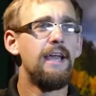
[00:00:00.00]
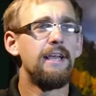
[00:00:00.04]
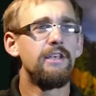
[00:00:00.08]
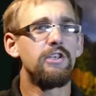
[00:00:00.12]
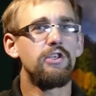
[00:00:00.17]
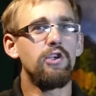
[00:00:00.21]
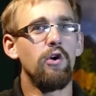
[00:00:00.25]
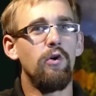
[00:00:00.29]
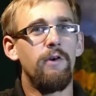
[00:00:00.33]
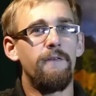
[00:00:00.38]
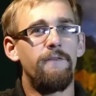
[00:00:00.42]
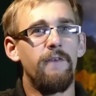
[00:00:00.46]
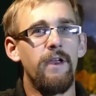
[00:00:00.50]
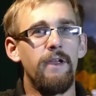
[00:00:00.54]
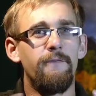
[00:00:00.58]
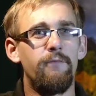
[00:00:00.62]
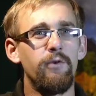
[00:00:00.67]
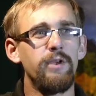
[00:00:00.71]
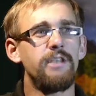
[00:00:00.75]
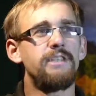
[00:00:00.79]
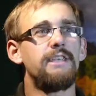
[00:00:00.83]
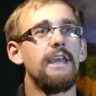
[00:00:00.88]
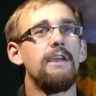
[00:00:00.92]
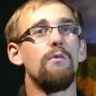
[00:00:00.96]
So if
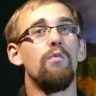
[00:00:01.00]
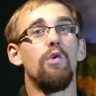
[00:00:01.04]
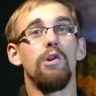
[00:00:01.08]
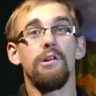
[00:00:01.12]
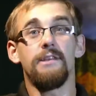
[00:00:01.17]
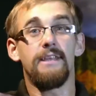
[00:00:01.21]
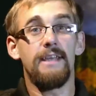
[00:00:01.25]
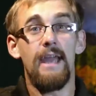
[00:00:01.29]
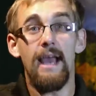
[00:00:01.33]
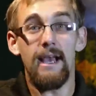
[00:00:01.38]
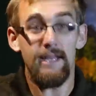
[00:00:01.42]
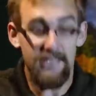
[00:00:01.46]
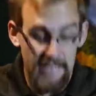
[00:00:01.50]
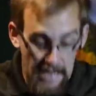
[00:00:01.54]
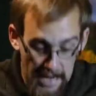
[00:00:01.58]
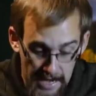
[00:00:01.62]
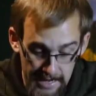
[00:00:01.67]
we say, well, yes,